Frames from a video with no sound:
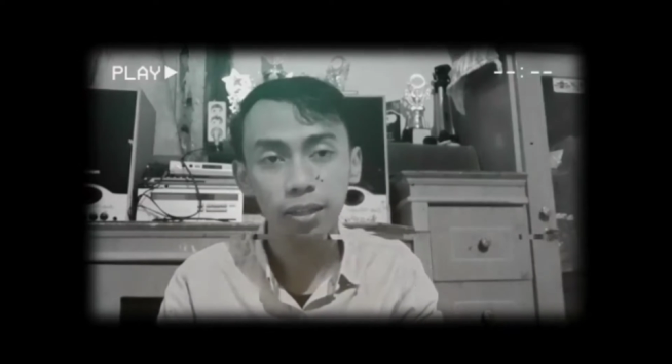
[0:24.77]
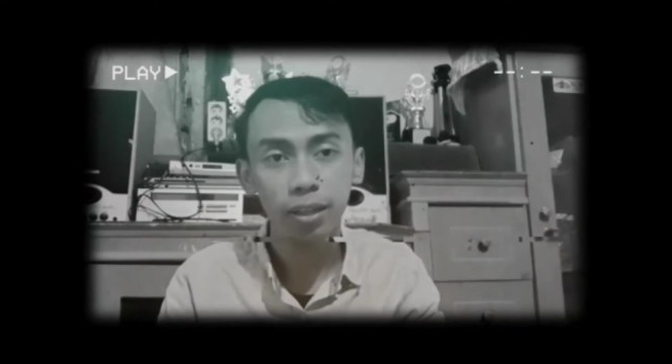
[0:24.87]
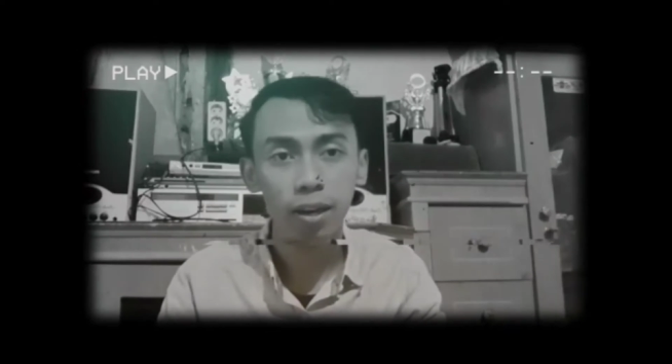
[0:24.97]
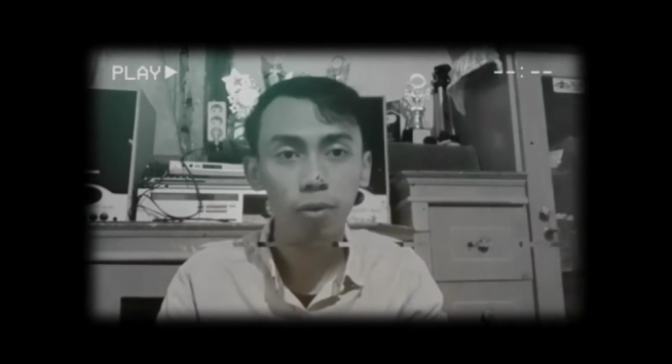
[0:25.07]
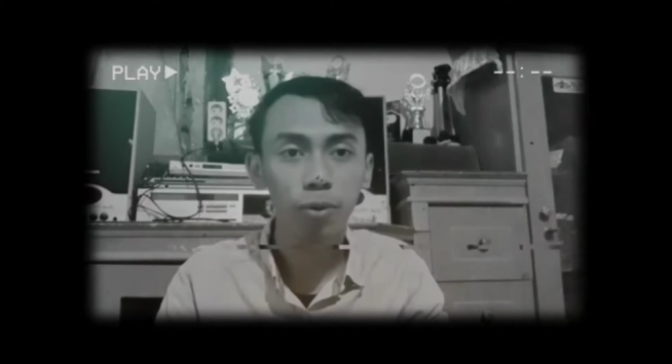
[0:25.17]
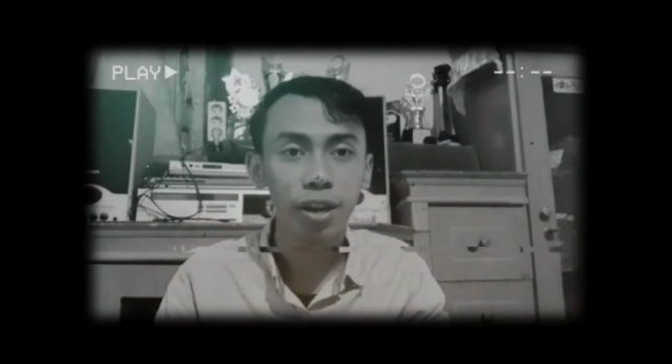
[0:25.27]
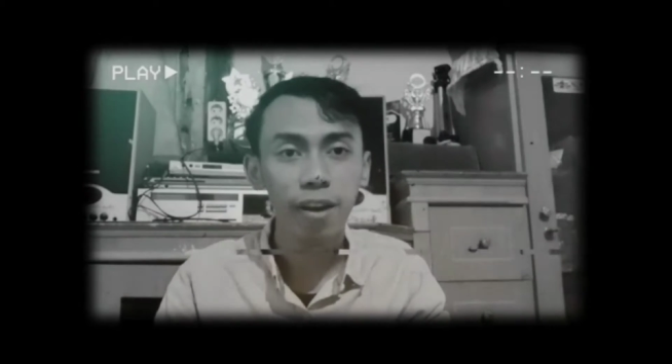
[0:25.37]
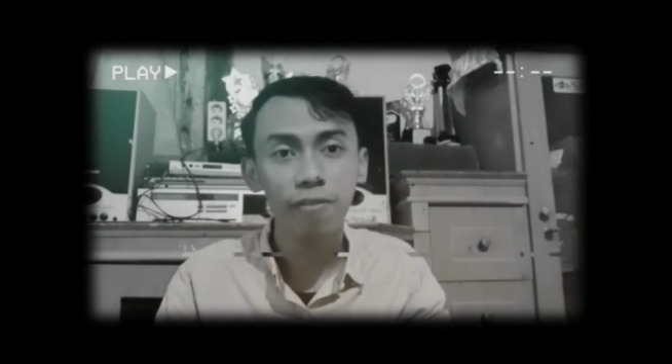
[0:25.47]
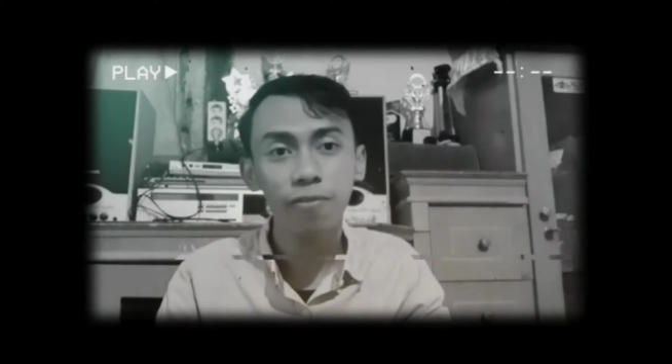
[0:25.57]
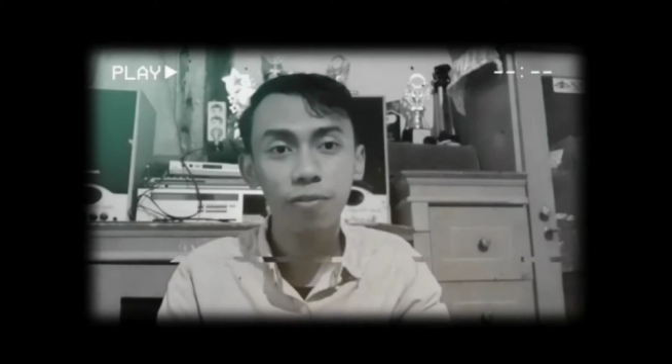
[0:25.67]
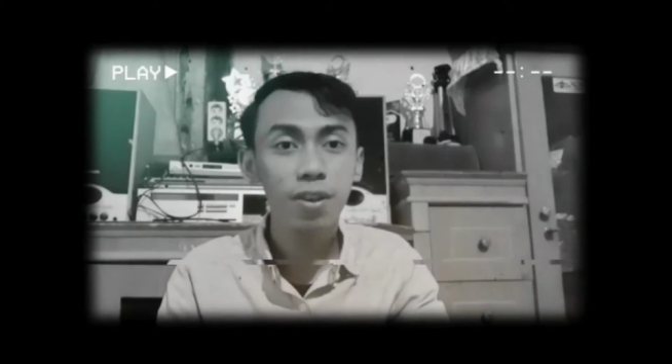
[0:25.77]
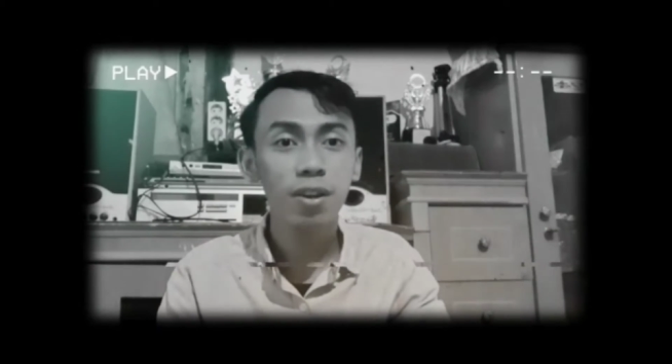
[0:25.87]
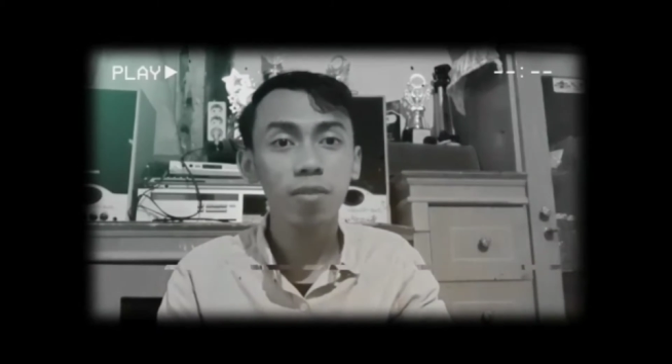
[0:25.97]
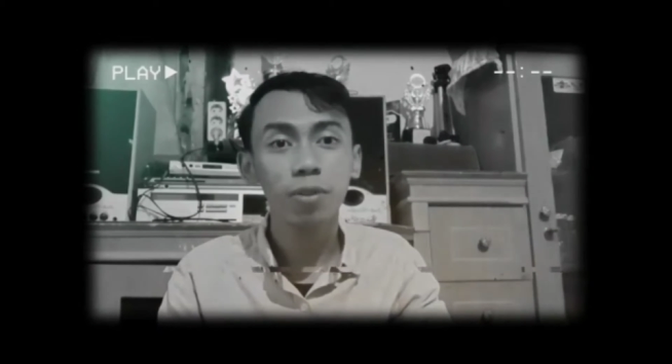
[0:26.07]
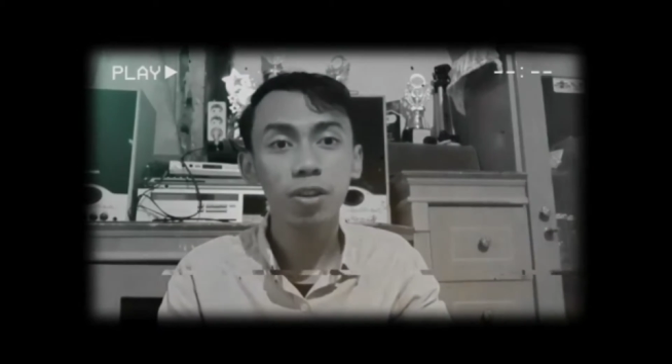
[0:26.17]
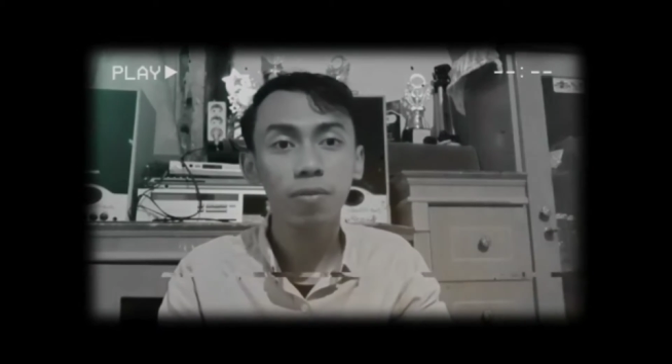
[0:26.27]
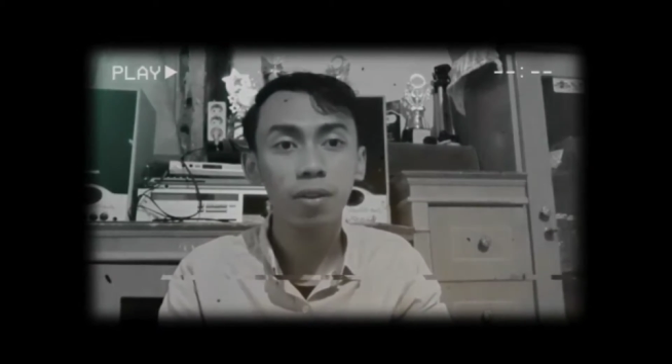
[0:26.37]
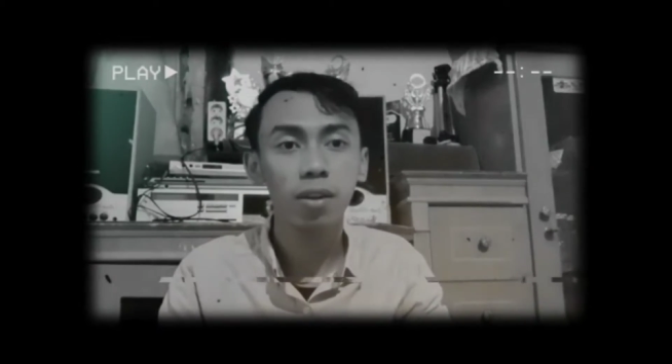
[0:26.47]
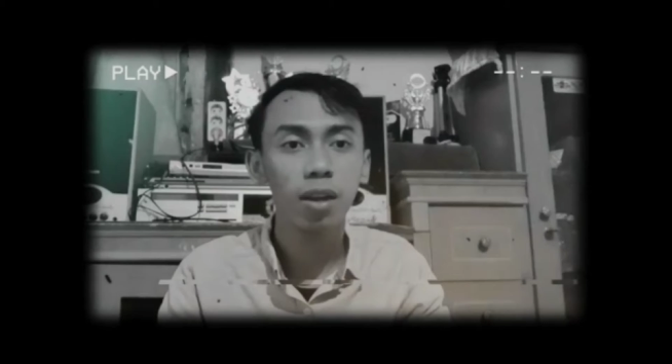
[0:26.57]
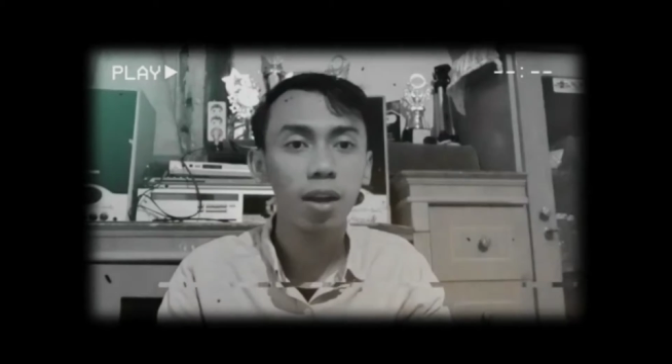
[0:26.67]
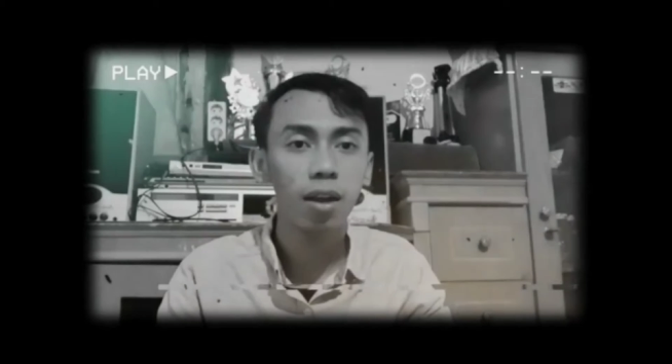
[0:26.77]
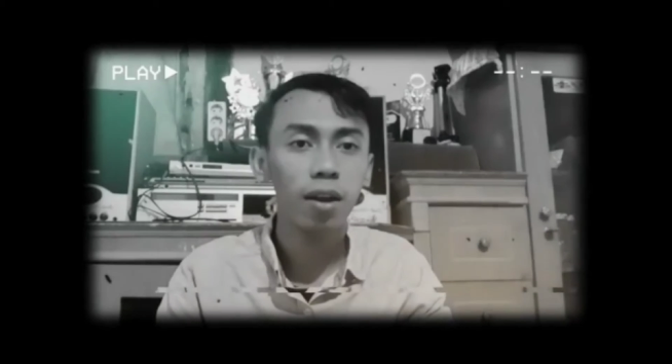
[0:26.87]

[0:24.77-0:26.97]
until we can feel a beautiful